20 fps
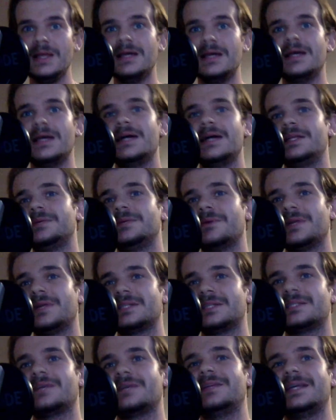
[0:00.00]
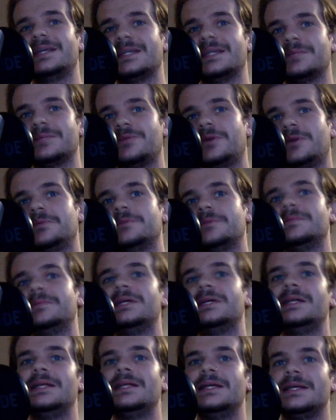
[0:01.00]
And you won't necessarily hear the problem
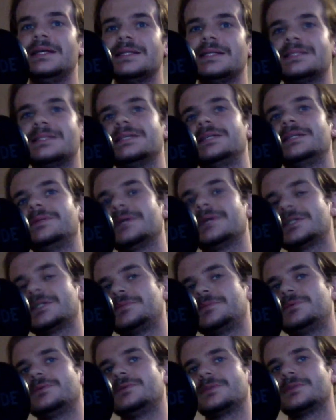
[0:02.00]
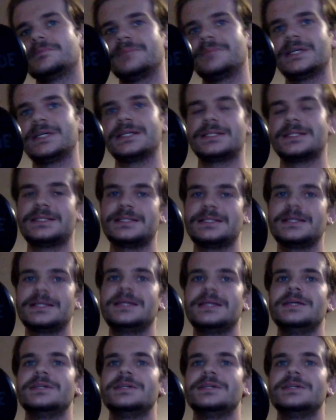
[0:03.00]
until you export the mix.